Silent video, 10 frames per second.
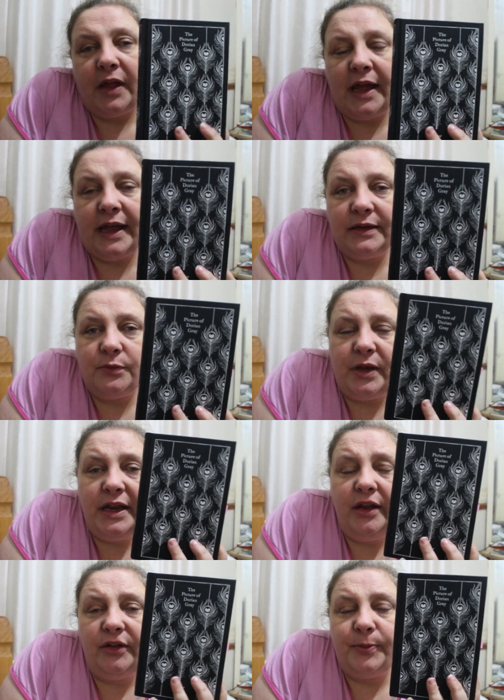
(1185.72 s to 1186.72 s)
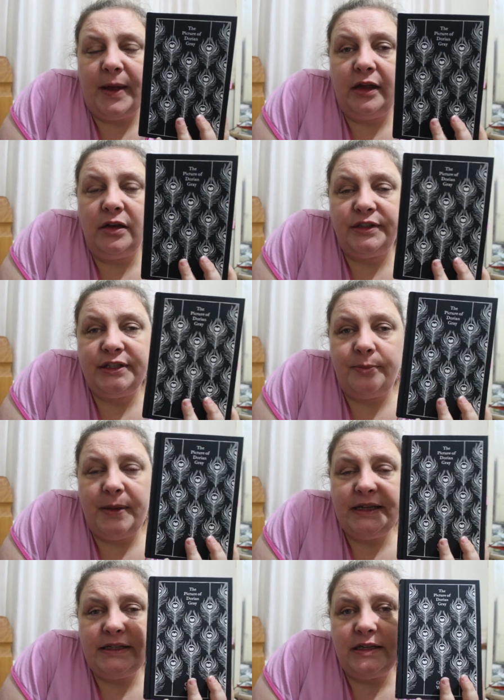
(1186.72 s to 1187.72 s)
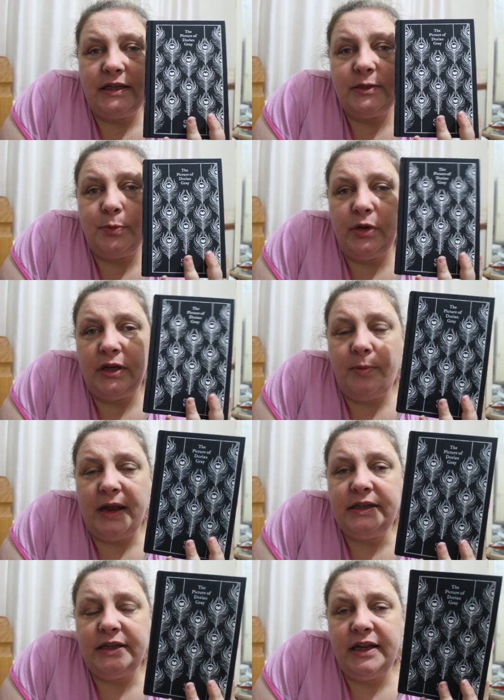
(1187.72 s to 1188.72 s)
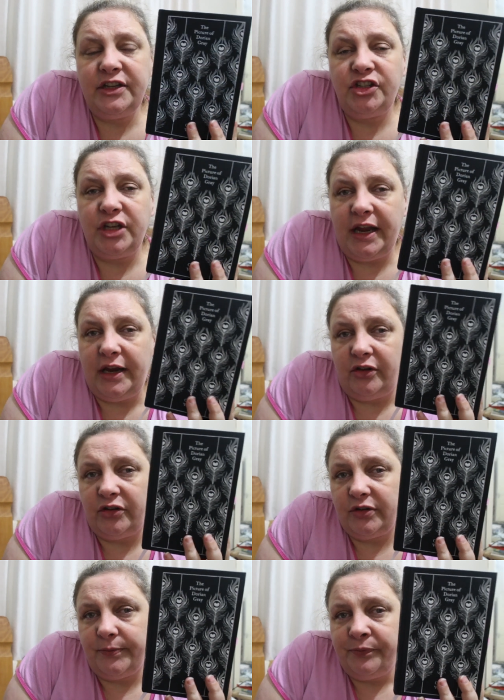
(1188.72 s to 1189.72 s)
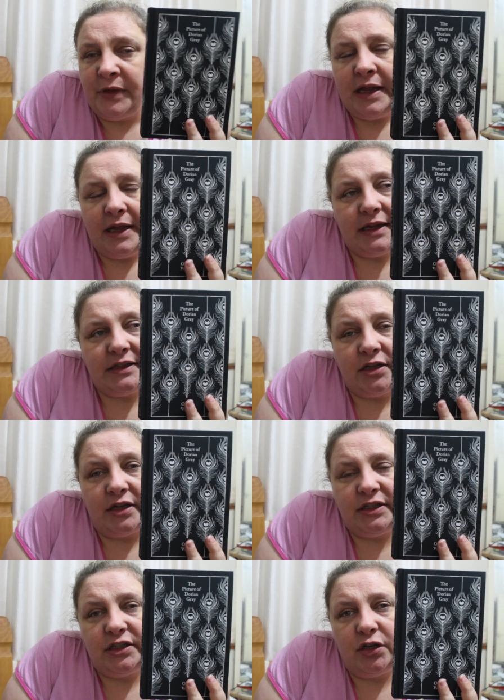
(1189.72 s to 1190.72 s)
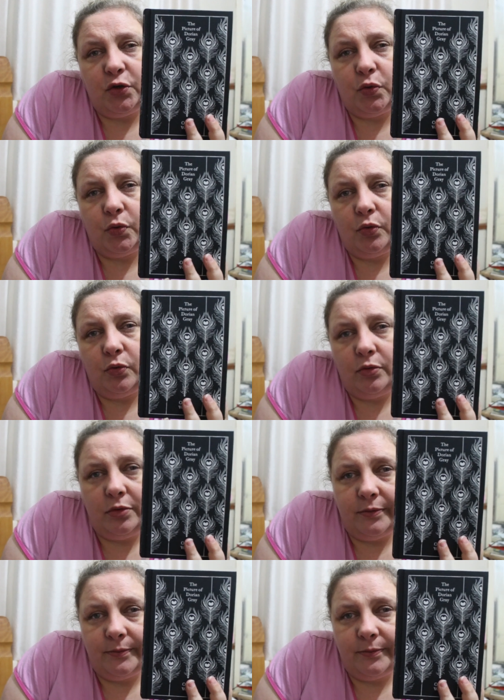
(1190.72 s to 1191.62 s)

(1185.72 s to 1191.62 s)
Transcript: And when he goes back and looks at the painting at this point, the painting has changed. It's starting to look cruel.